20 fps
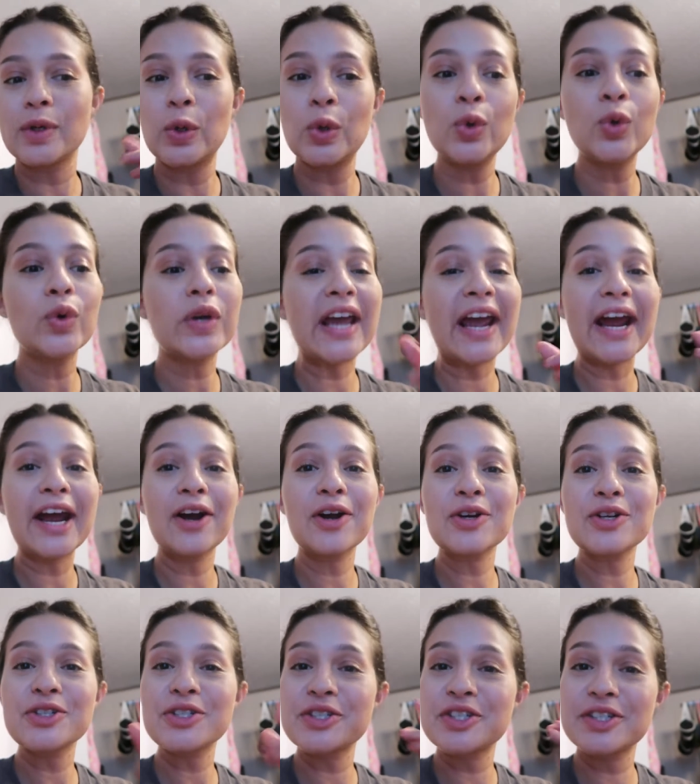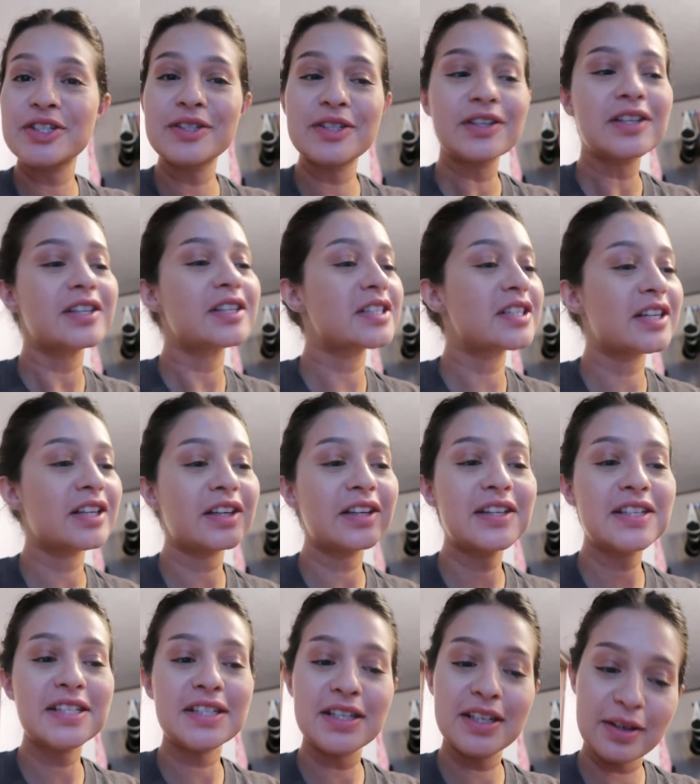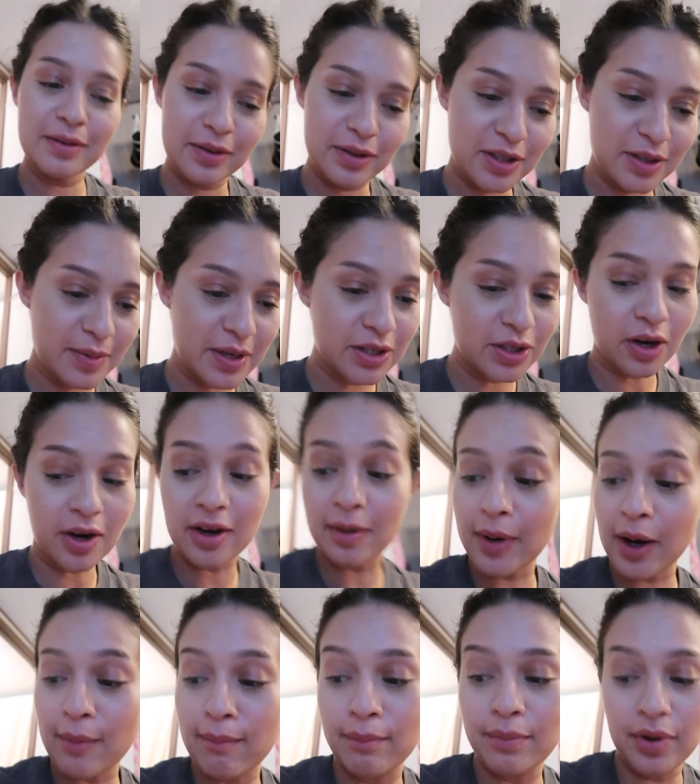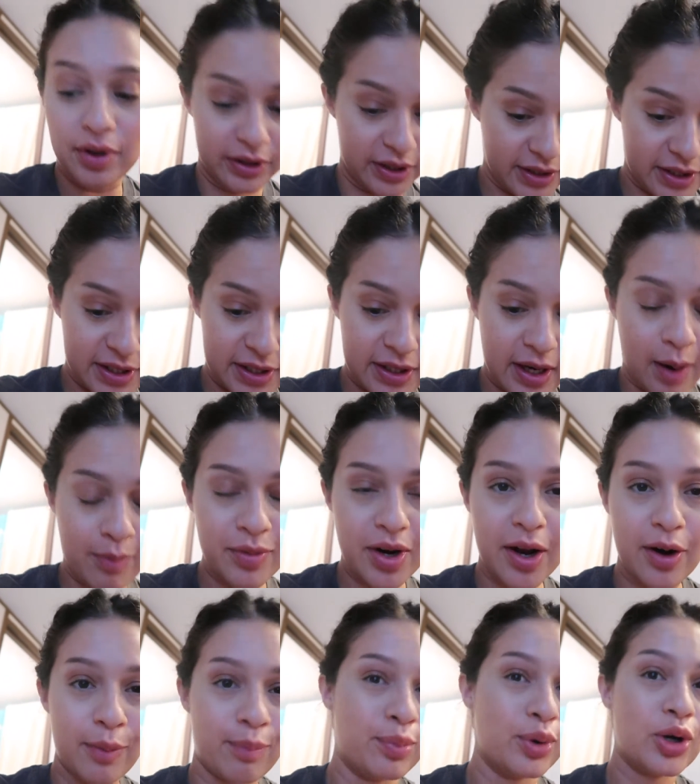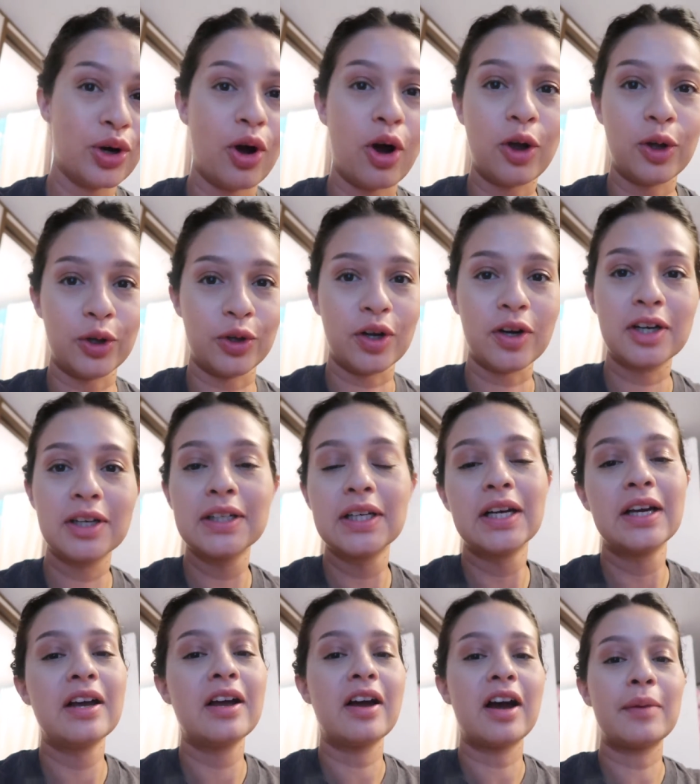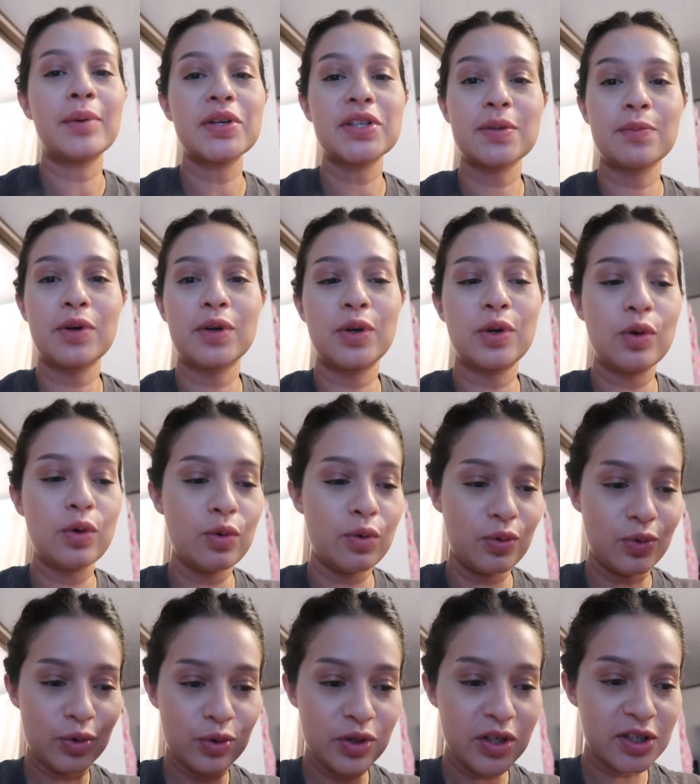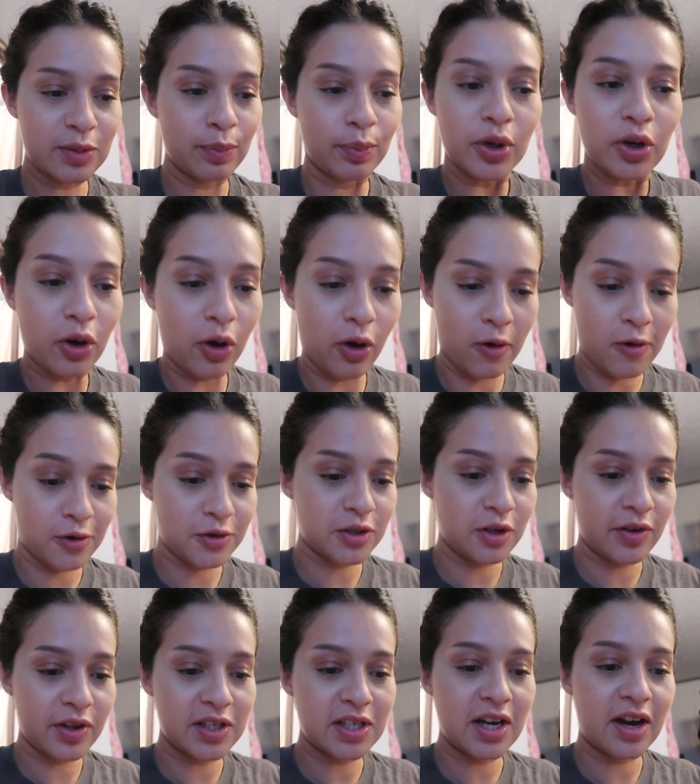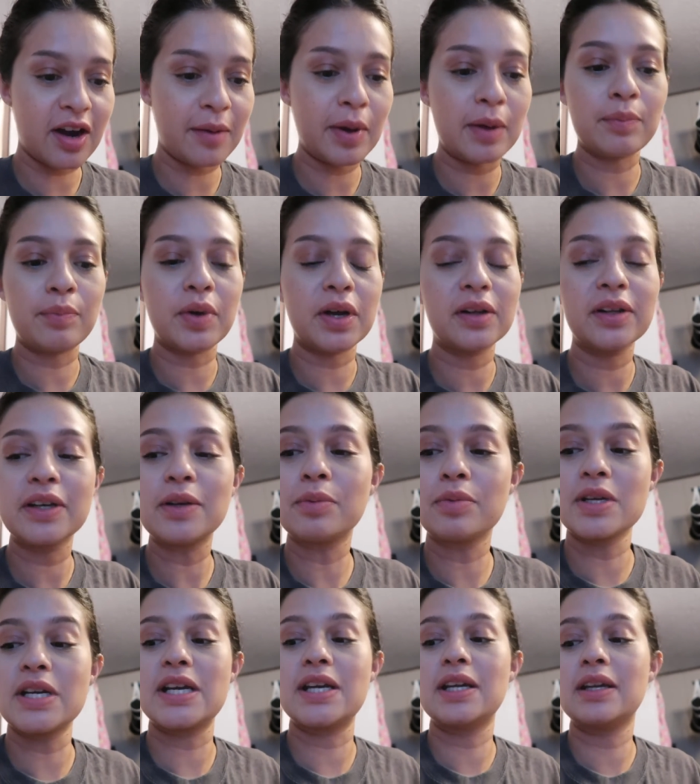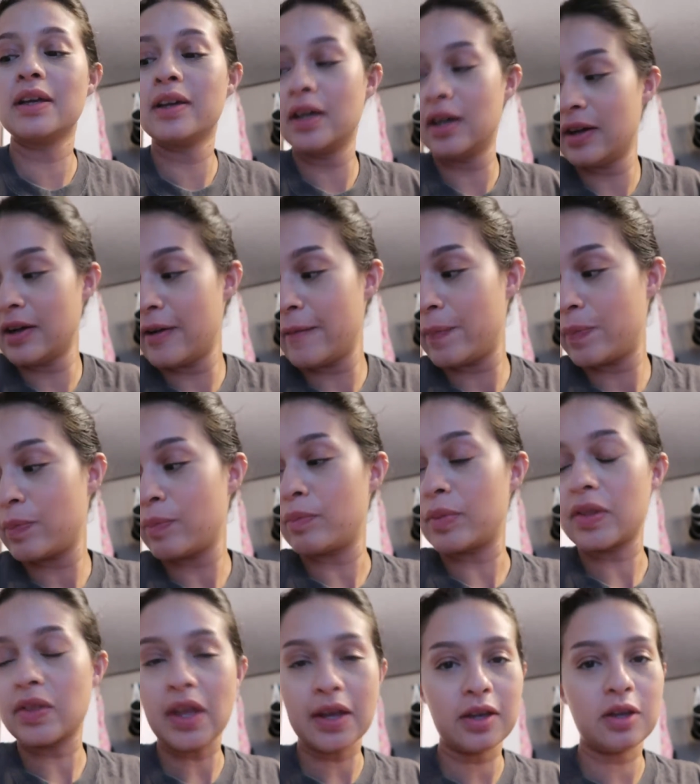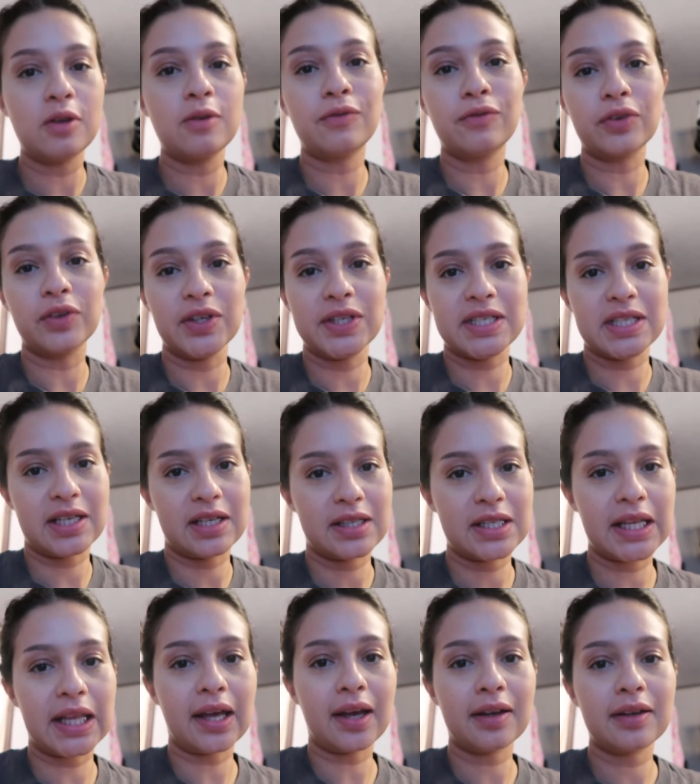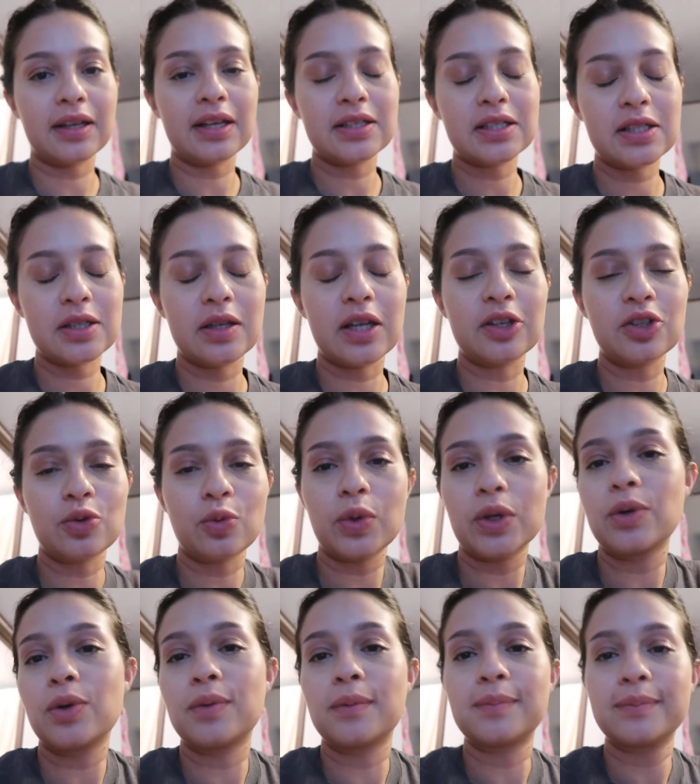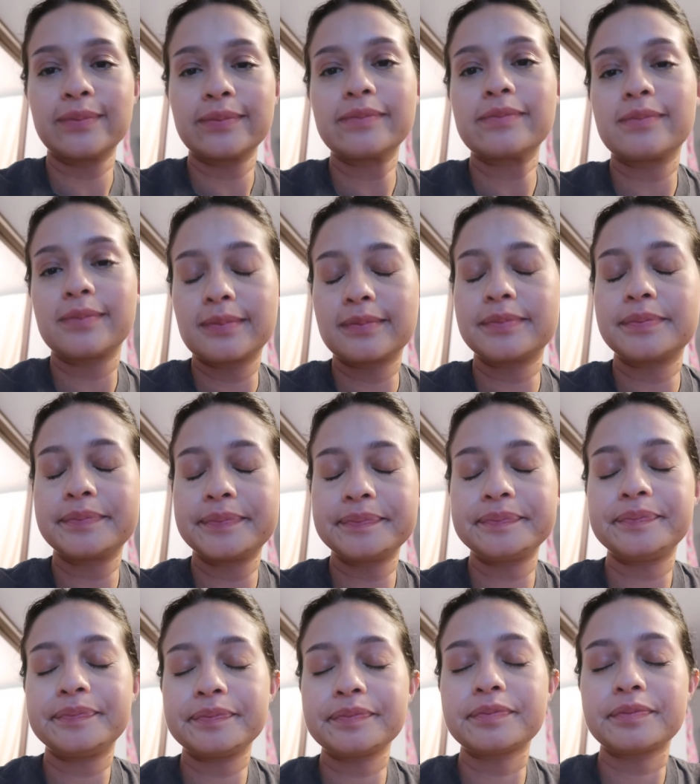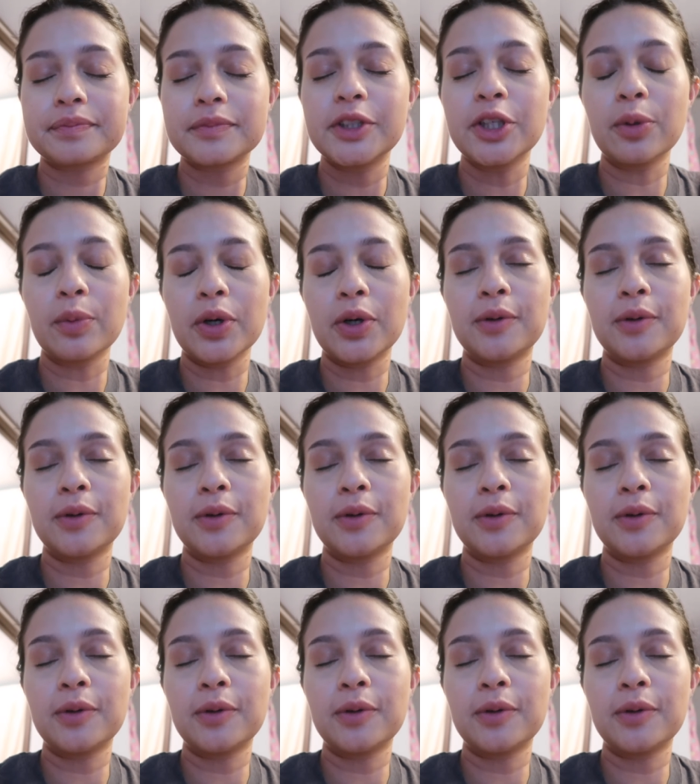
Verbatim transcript: who cares to listen to me talk about books? I'm not a book hauler. I'm not someone who, who does book hauls all the time. I barely read. But thank you for listening to that. That's that's real. You're